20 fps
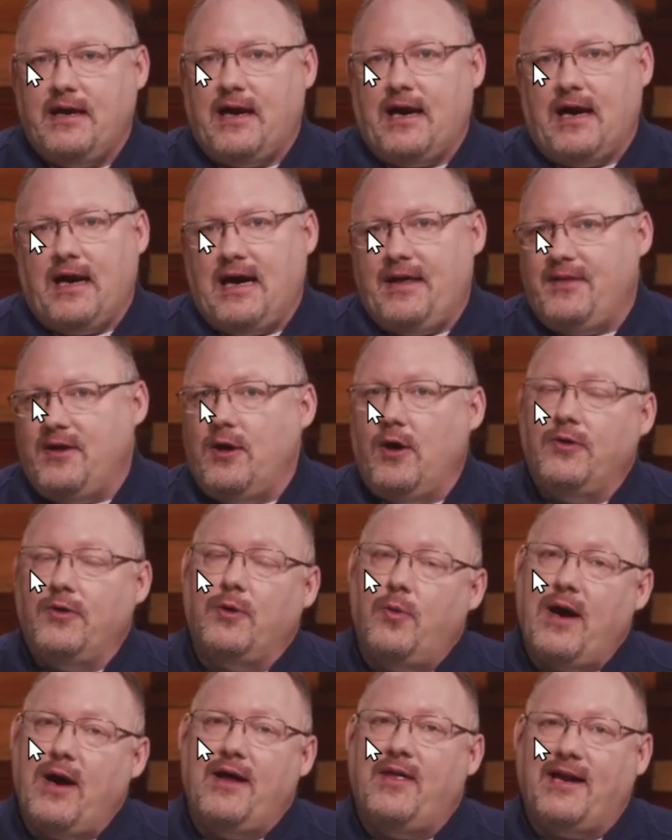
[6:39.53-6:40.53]
And the only
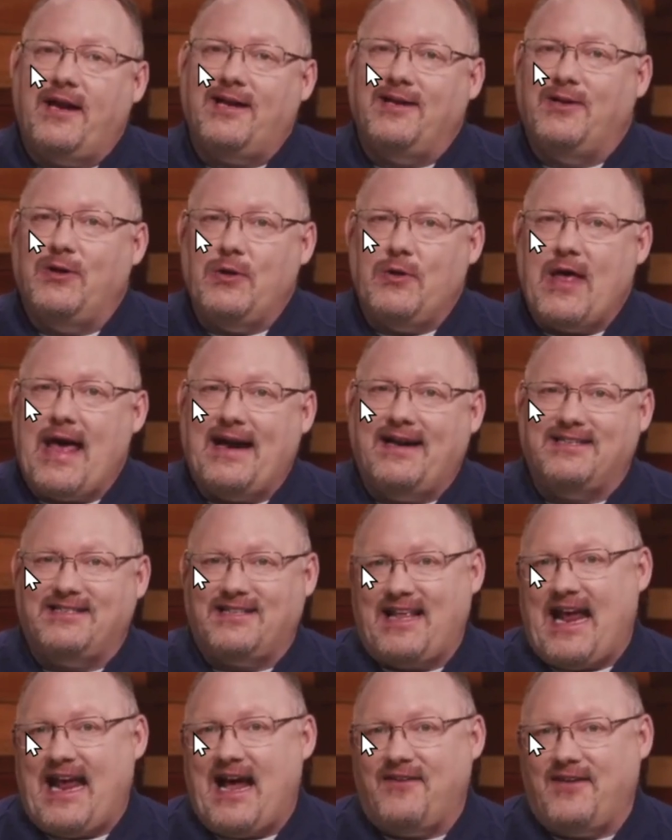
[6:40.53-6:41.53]
way they can do that is
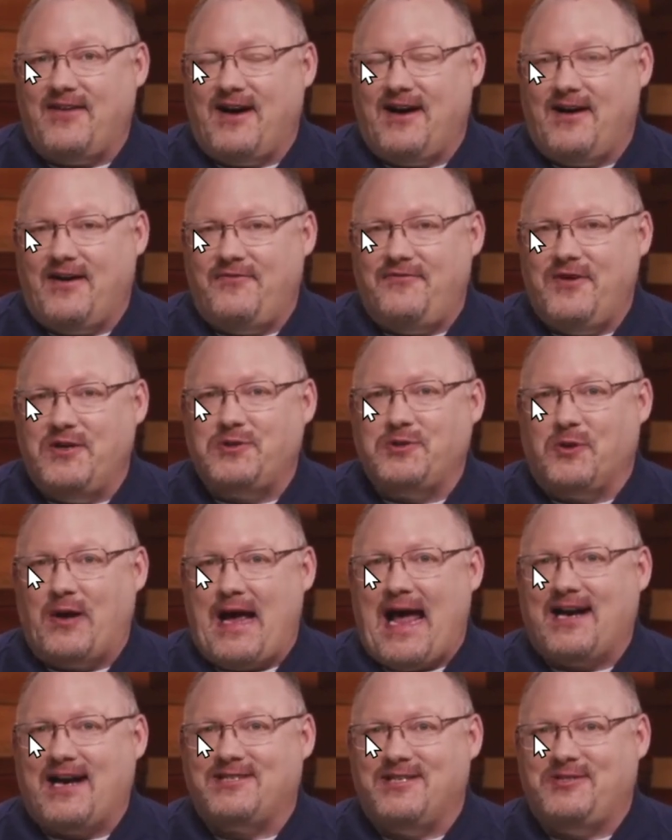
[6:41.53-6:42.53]
they have official
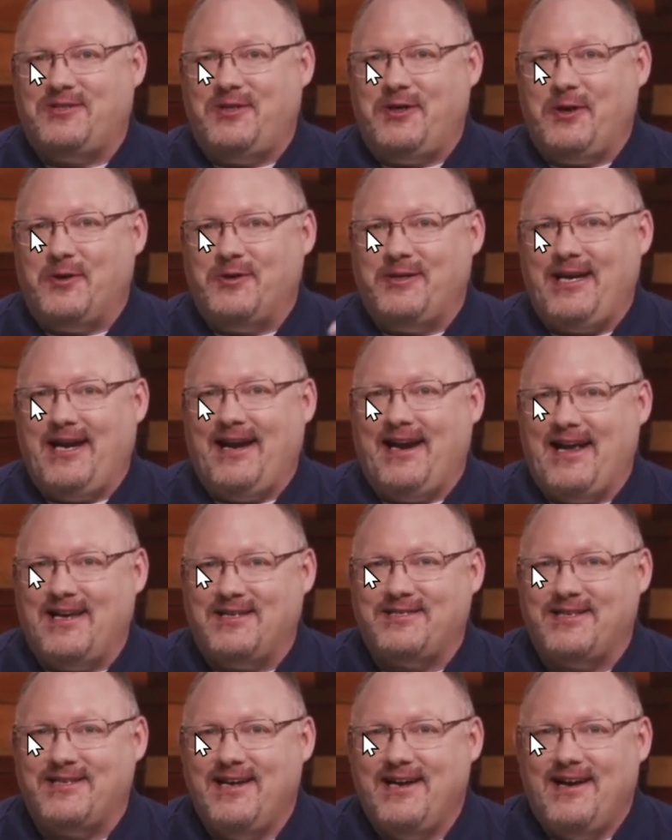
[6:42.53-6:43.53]
access to your
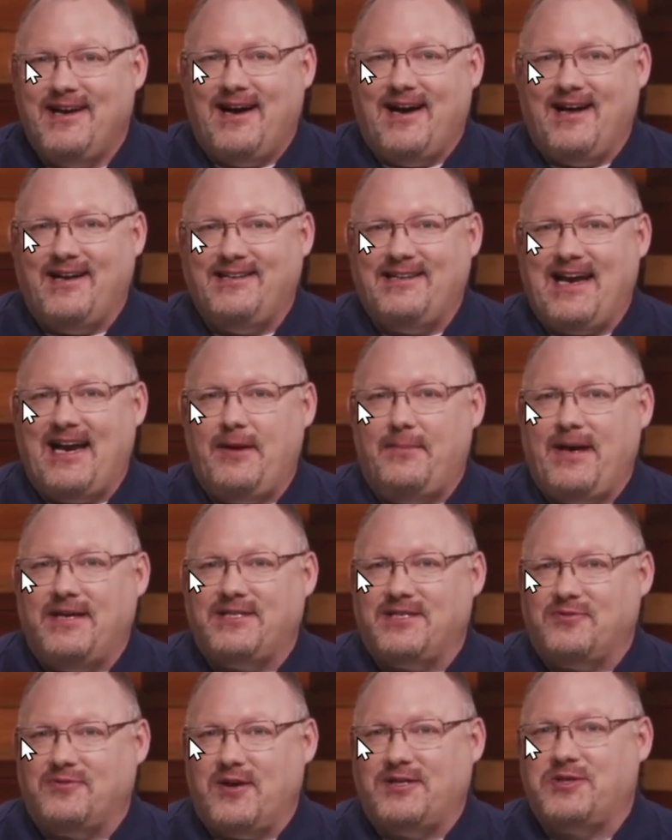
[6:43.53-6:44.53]
DNS
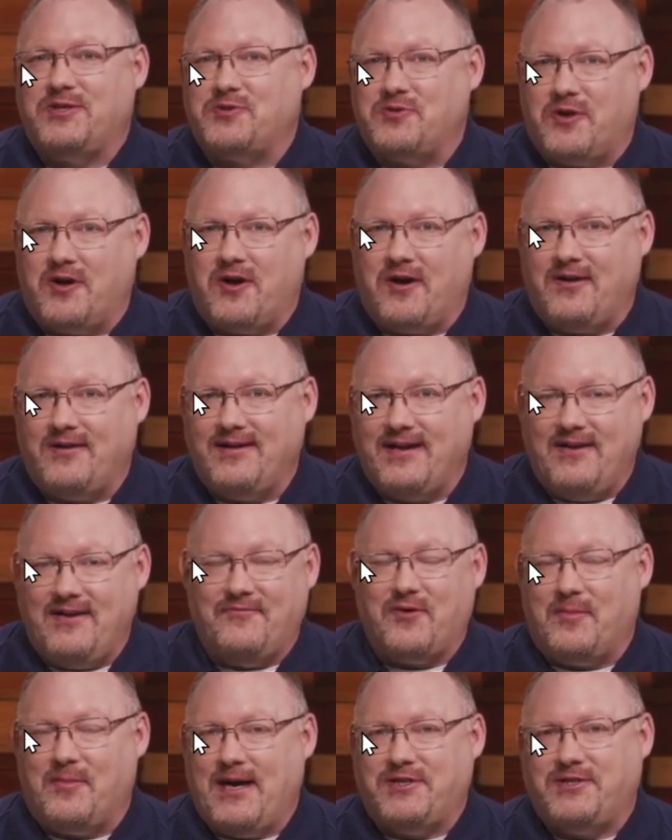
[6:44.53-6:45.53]
database and registrar
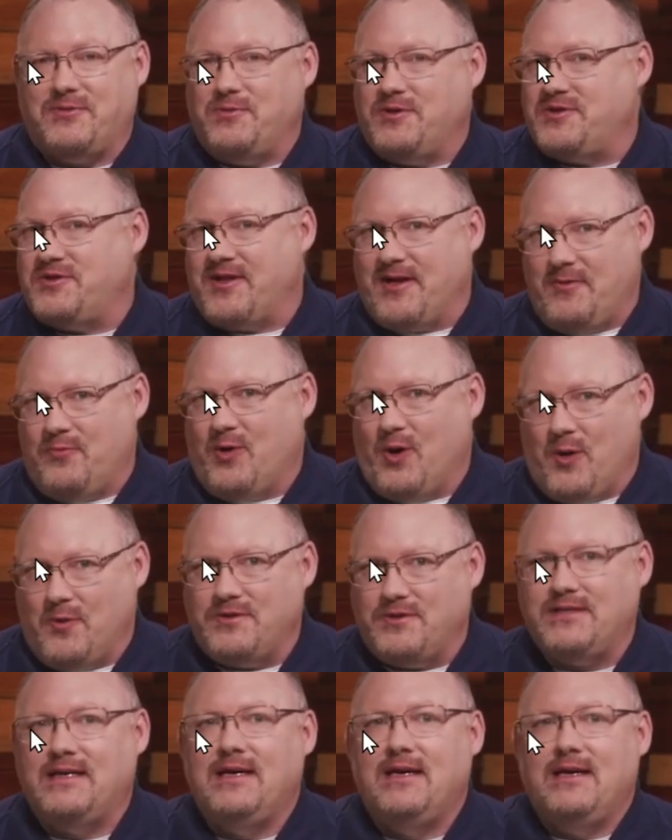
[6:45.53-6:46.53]
information, which they
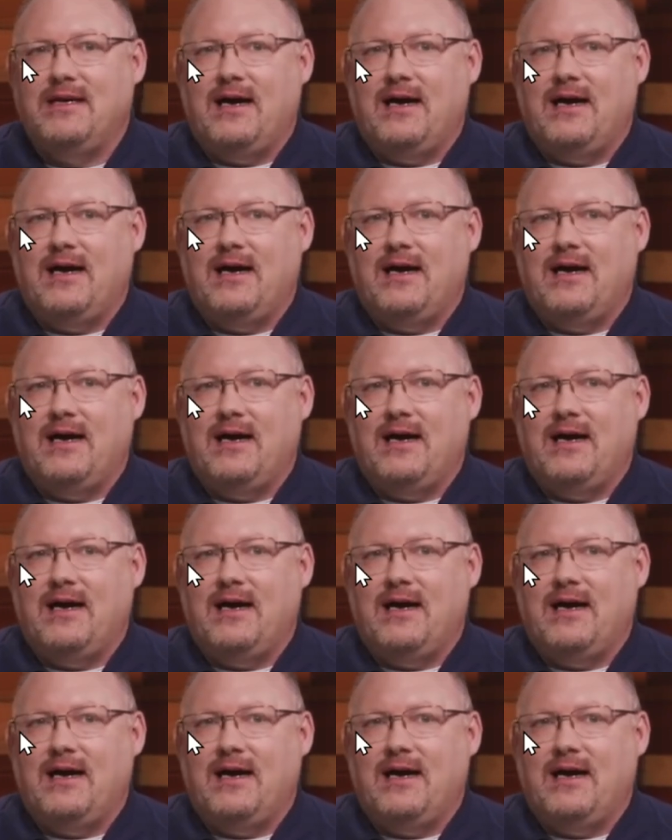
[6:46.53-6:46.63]
won't.